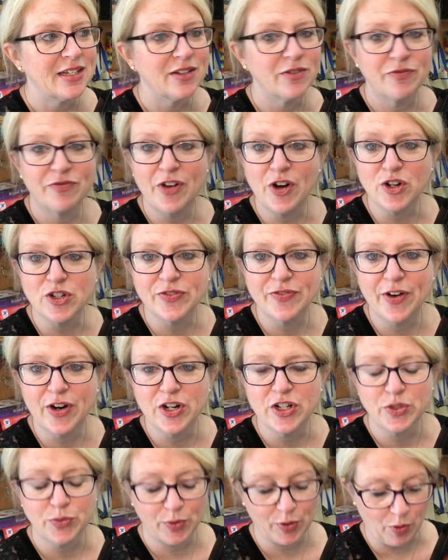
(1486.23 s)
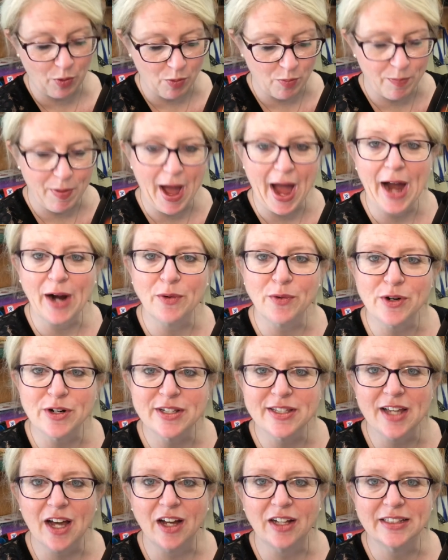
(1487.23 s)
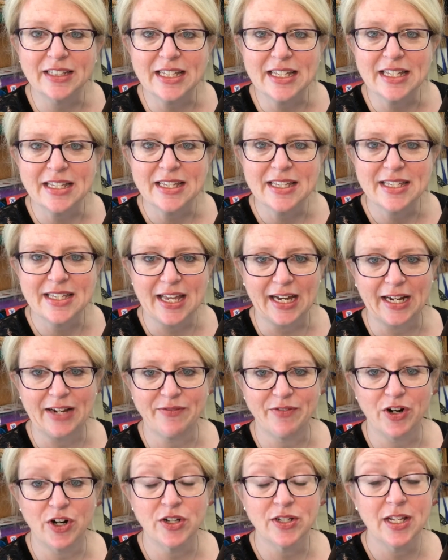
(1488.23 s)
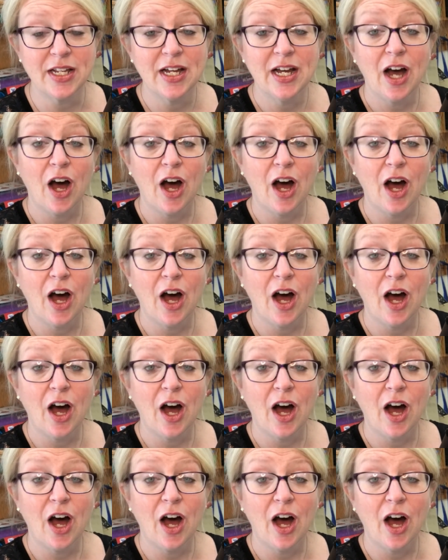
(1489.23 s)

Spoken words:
first verse. We're going backwards on the second verse.